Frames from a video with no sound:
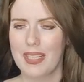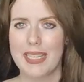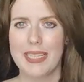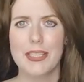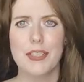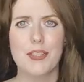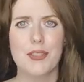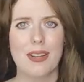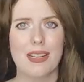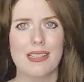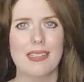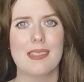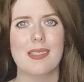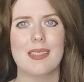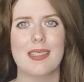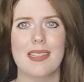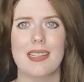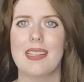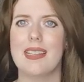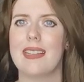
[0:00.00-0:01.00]

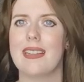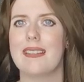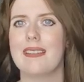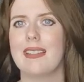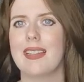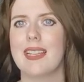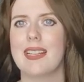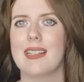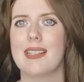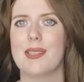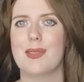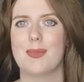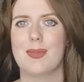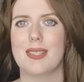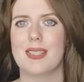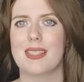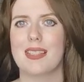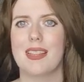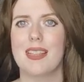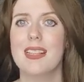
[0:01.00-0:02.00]
interest in aliens?
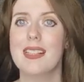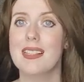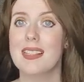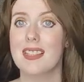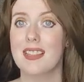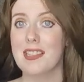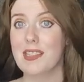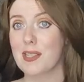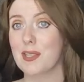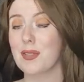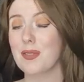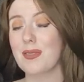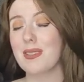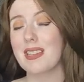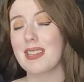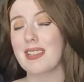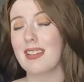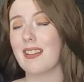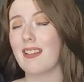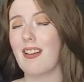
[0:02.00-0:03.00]
Was this the
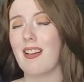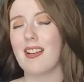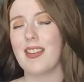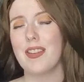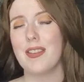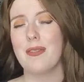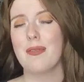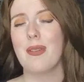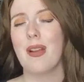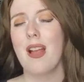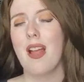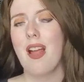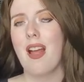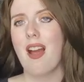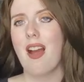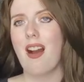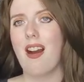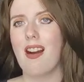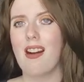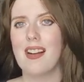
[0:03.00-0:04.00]
story that got you
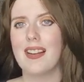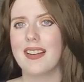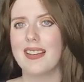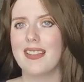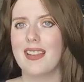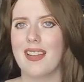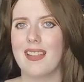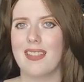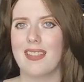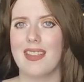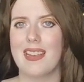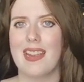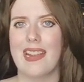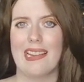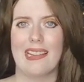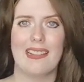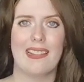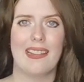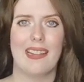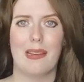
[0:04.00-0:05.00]
on the
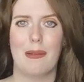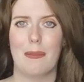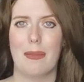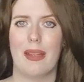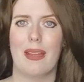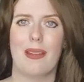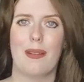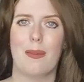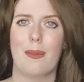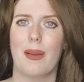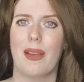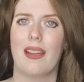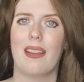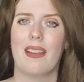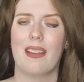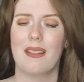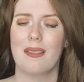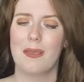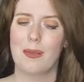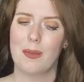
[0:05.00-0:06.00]
alien
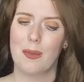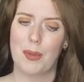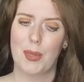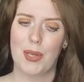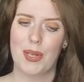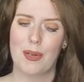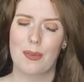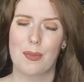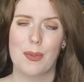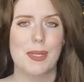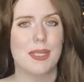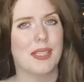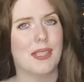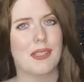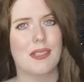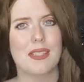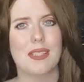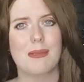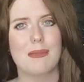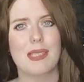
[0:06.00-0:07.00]
bandwagon, or was
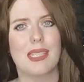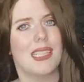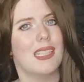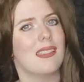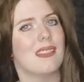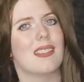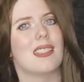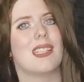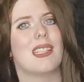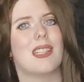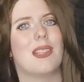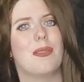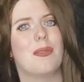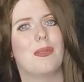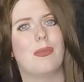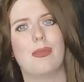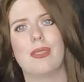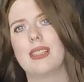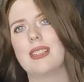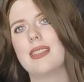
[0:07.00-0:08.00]
there something else that
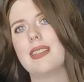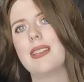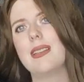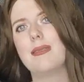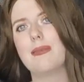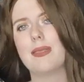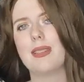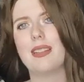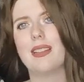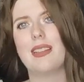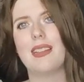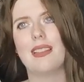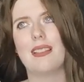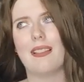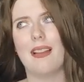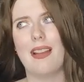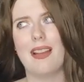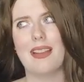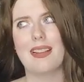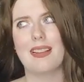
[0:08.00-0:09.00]
you really, really
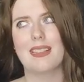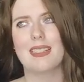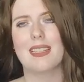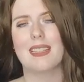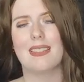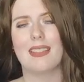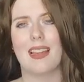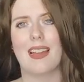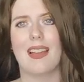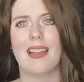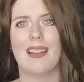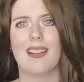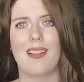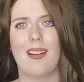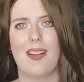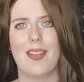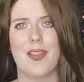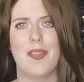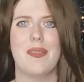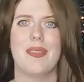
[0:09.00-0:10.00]
liked that
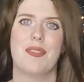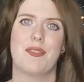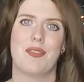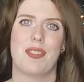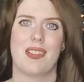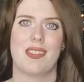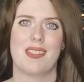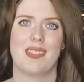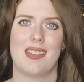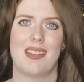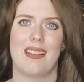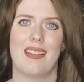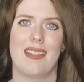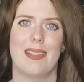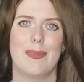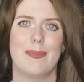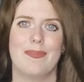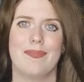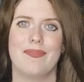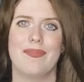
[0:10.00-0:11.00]
got you interested in it?